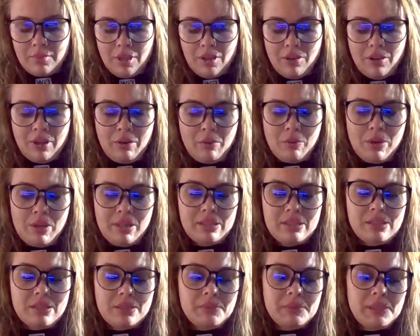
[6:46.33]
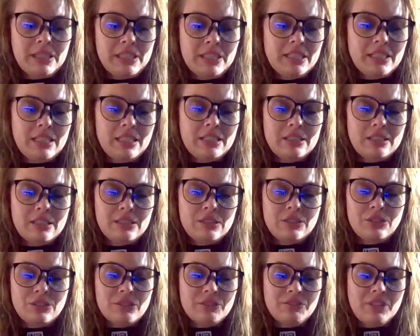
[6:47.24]
Okay, what else? Spirit,
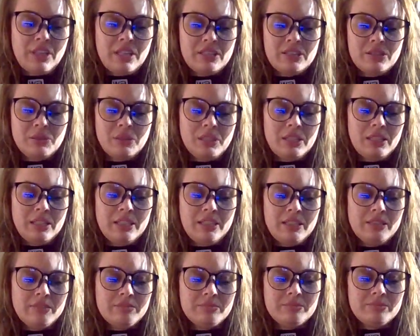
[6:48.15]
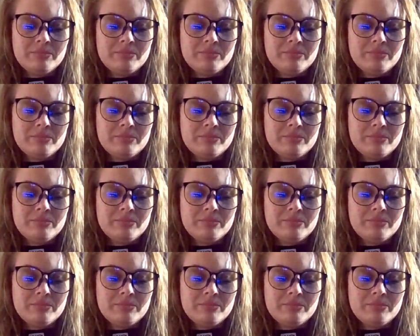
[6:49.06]
ancestors of the high twilight.